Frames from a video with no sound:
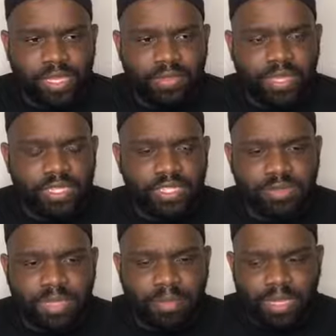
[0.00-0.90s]
then she
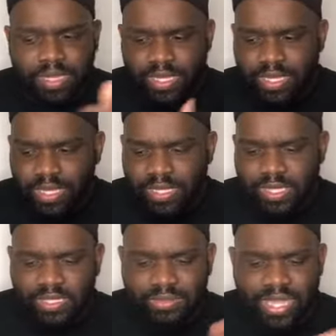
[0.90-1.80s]
was talking about her kids,
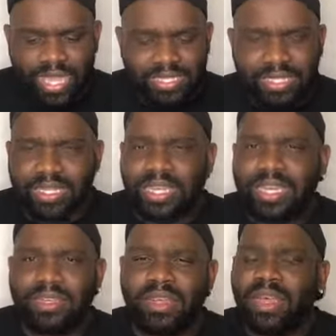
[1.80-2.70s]
and she was asking
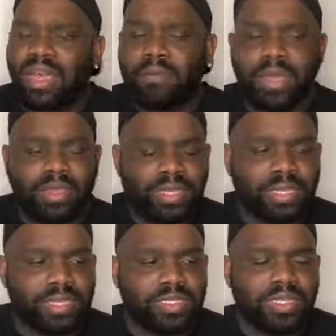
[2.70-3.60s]
Leanne about
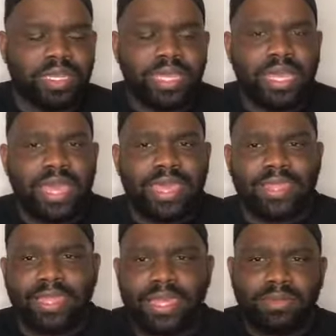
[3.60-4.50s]
kids.
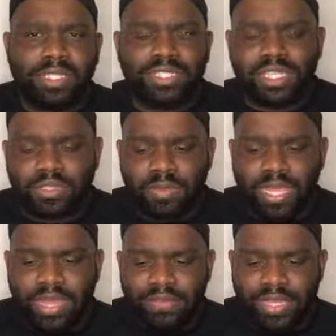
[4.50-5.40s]
And Leanne was saying she doesn't want
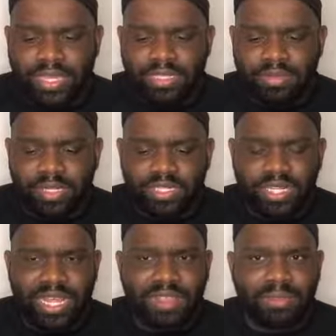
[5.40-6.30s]
to have kids because she
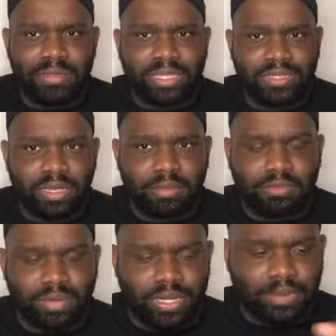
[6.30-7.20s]
didn't have the best
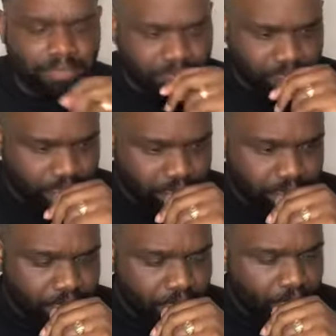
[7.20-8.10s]
upbringing.
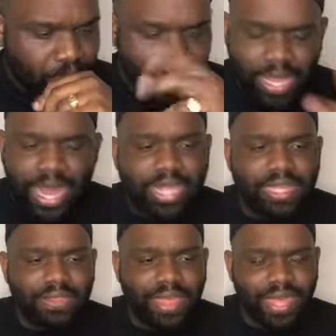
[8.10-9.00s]
And I
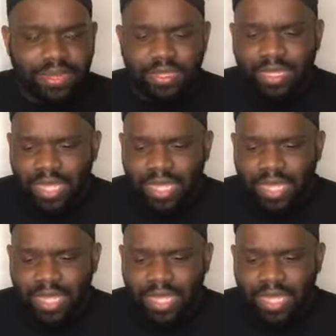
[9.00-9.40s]
get that.